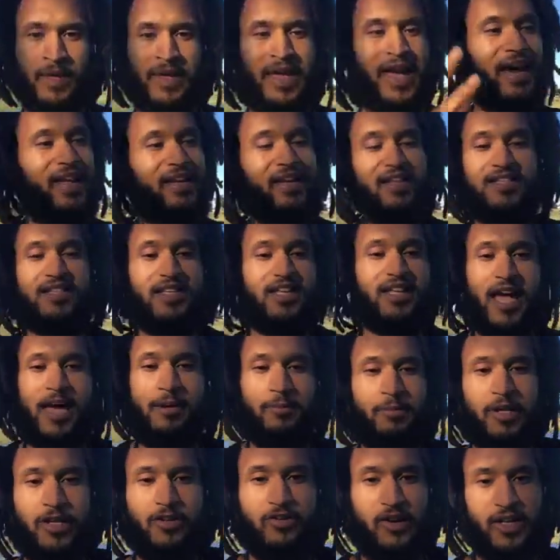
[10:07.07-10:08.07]
Energy
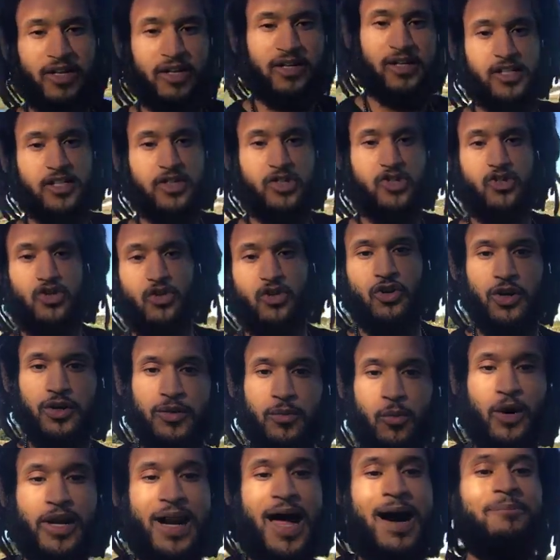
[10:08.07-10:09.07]
can't be created or destroyed.
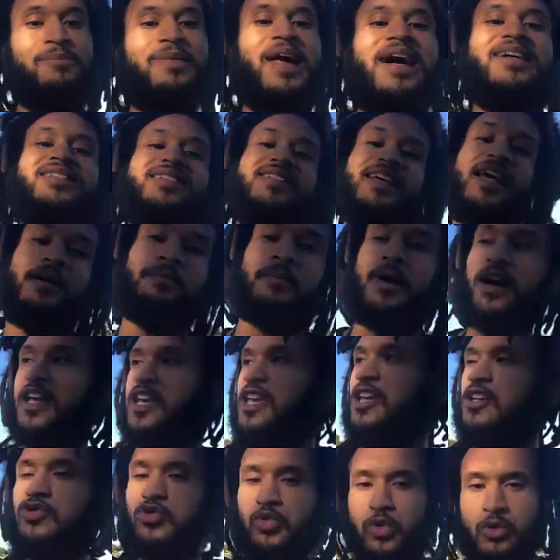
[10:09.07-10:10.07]
What I'm not saying, my
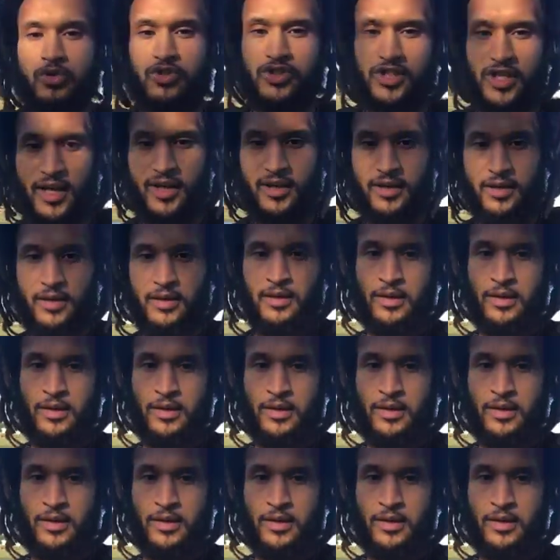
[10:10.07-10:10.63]
kids will say.